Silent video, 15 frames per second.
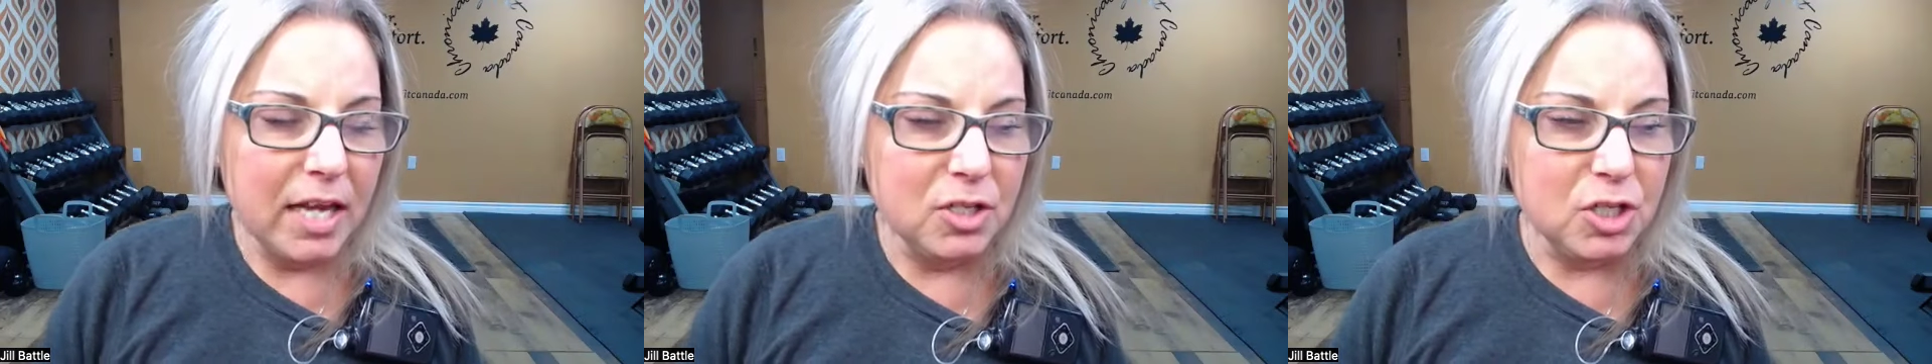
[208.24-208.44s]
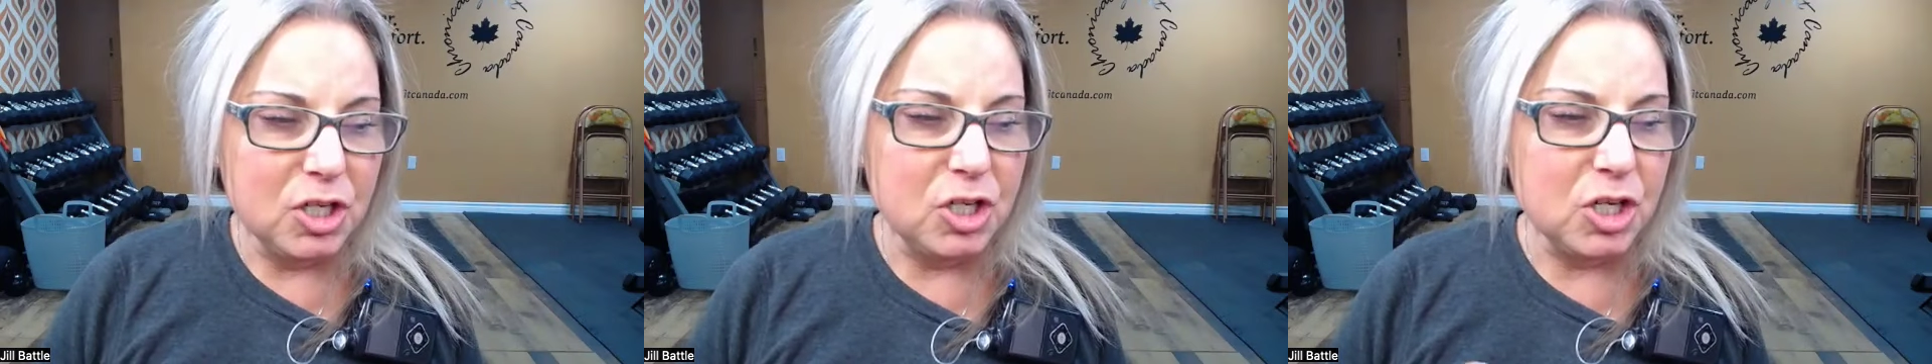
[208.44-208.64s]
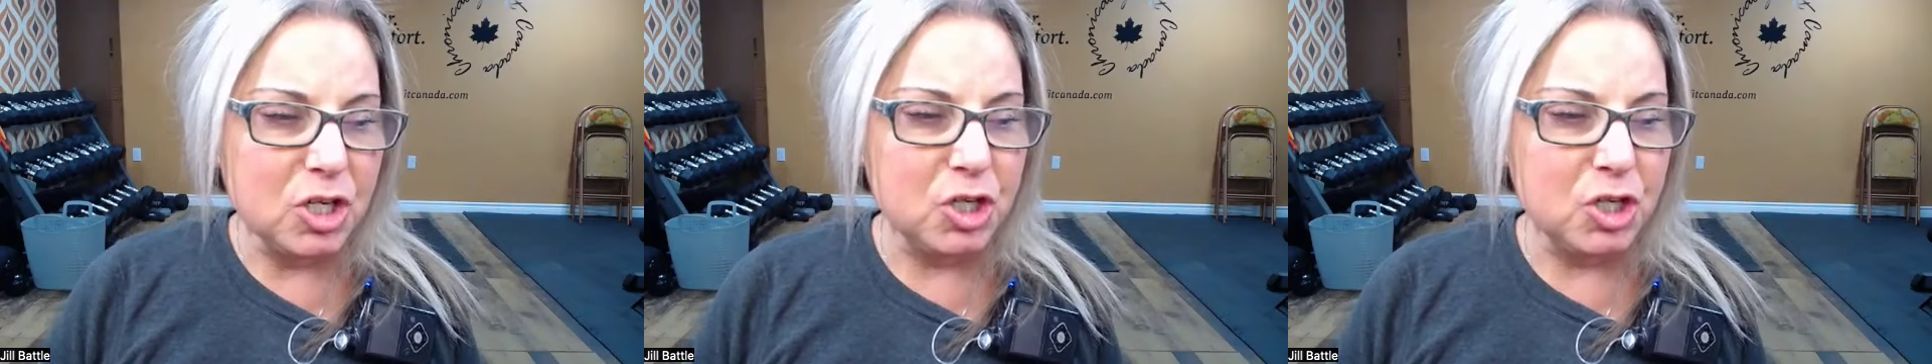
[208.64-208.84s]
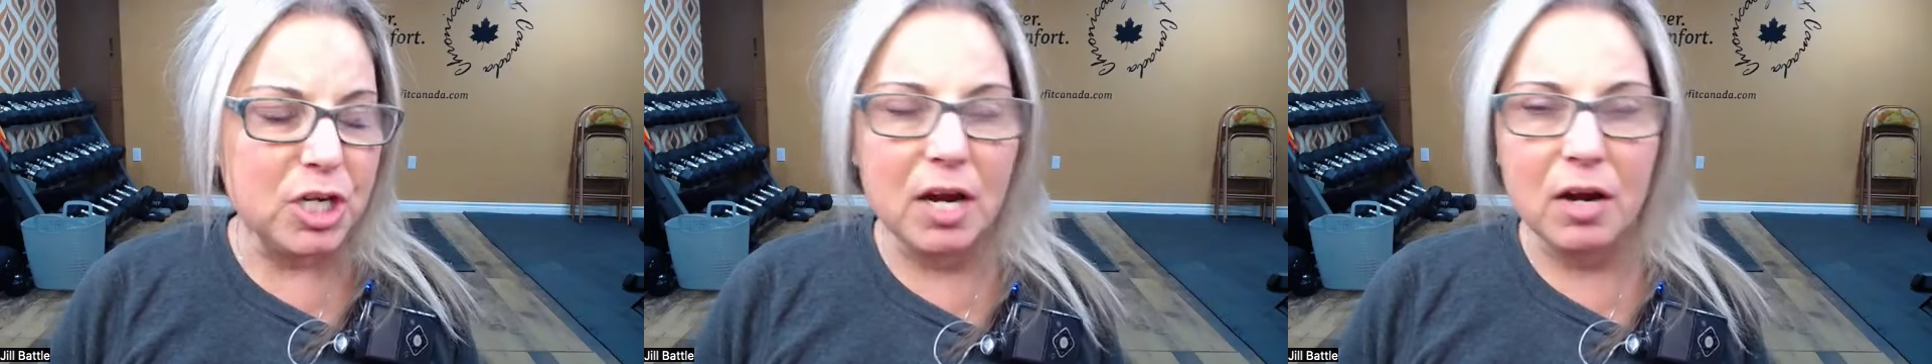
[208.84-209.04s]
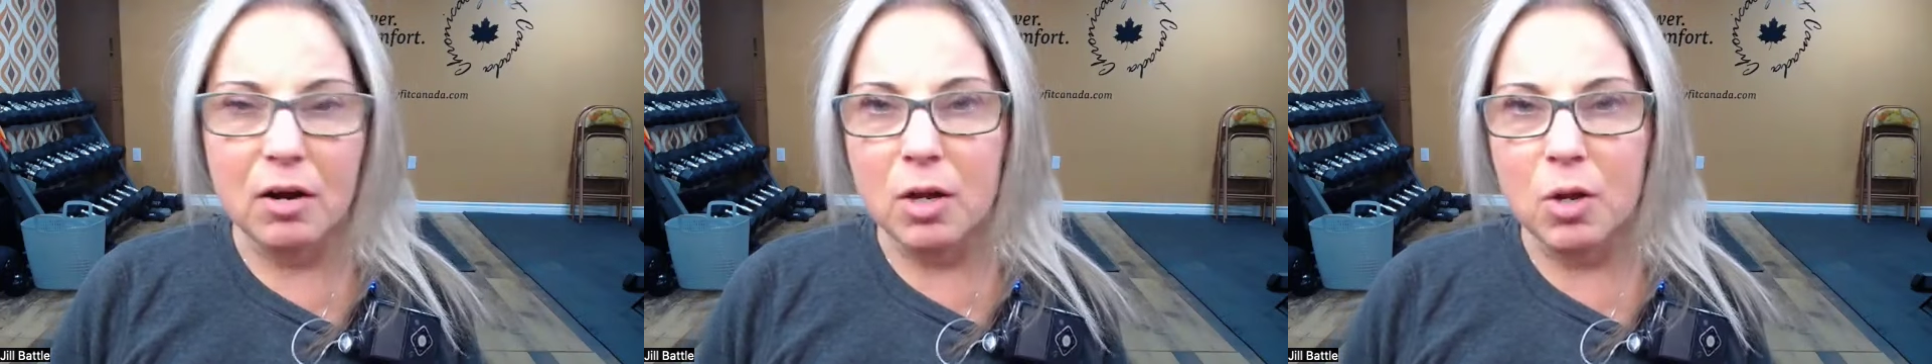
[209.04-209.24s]
just
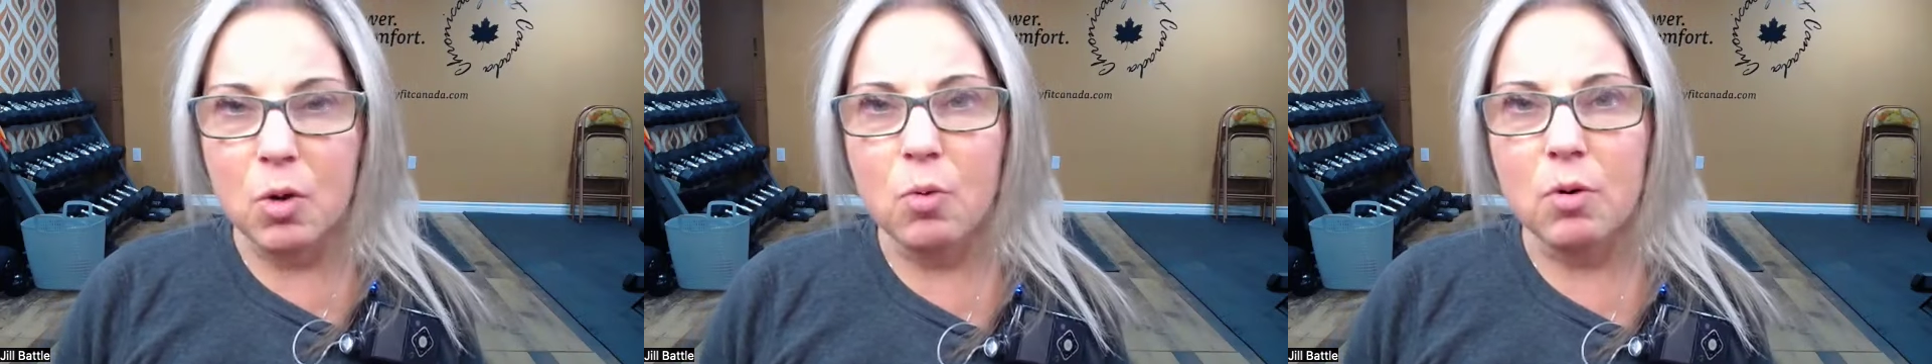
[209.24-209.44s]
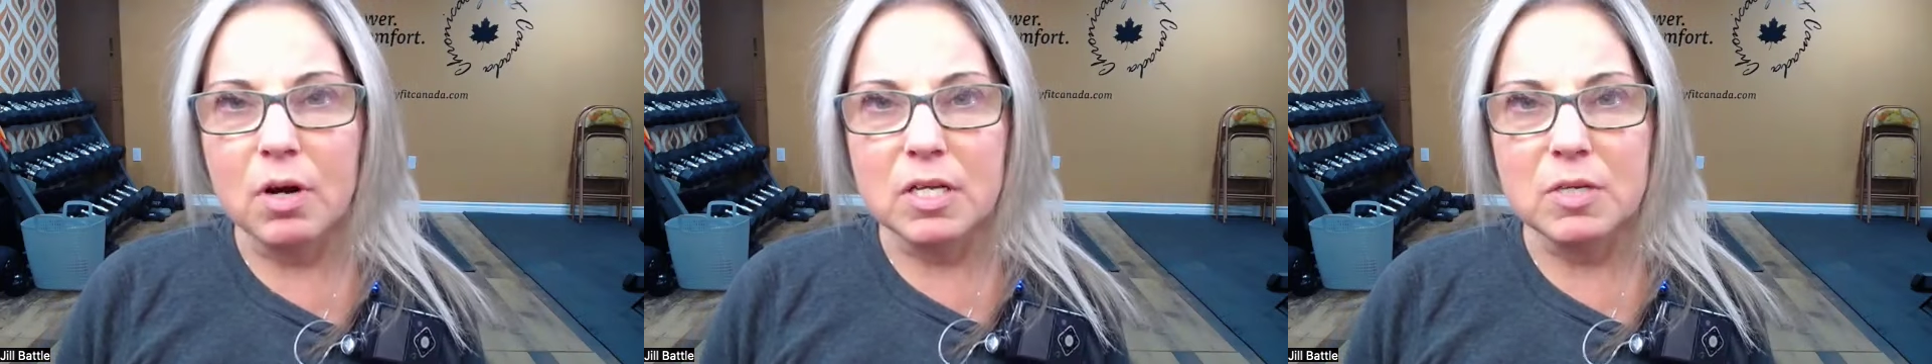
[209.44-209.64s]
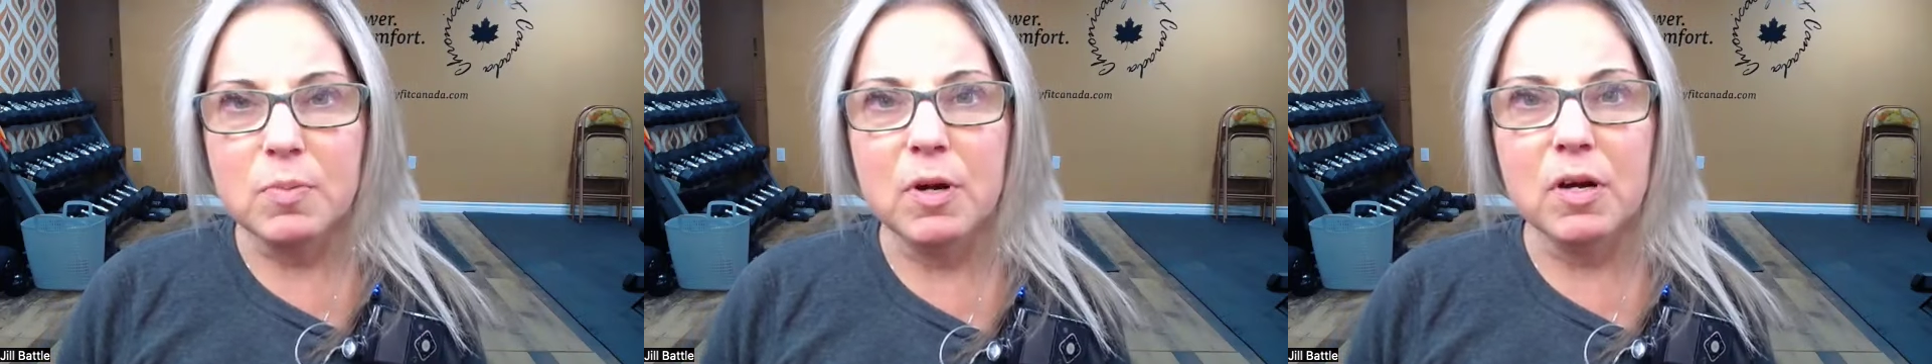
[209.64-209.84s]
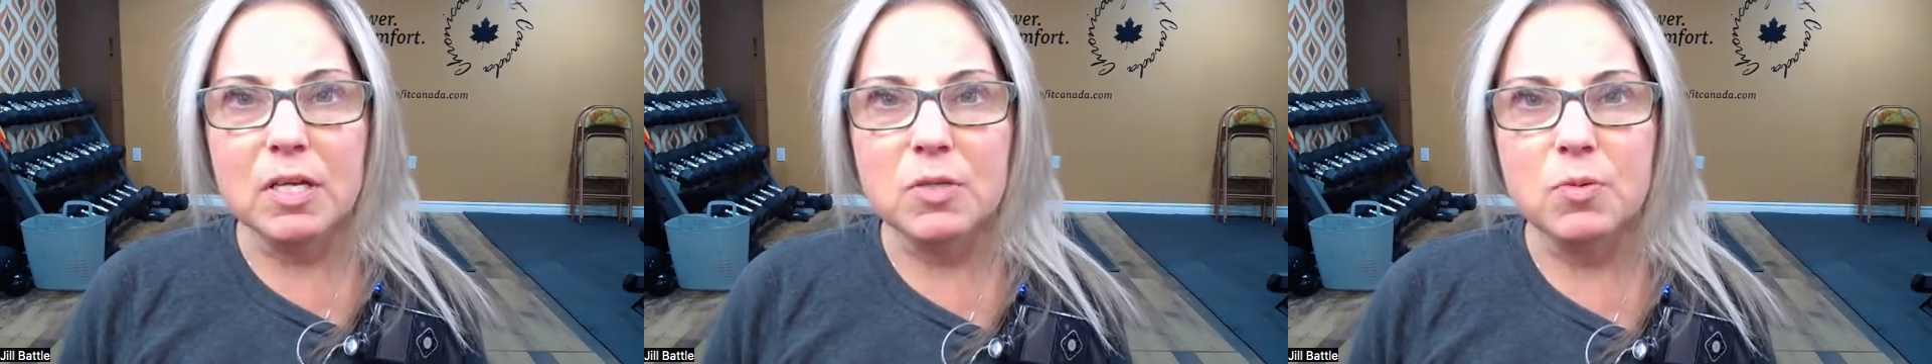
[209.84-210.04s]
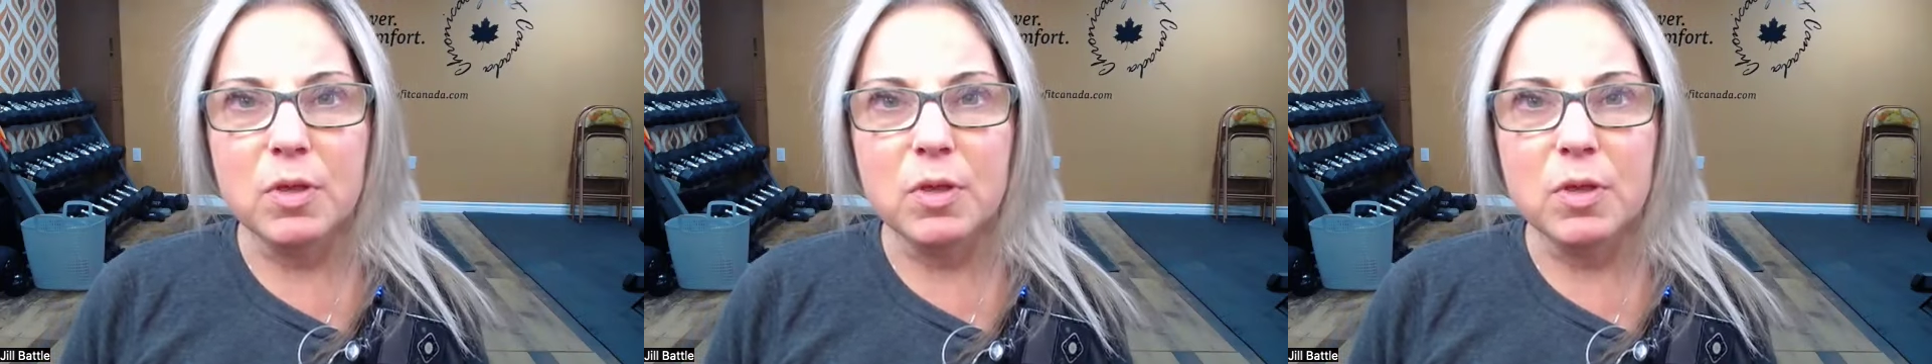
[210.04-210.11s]
share your experience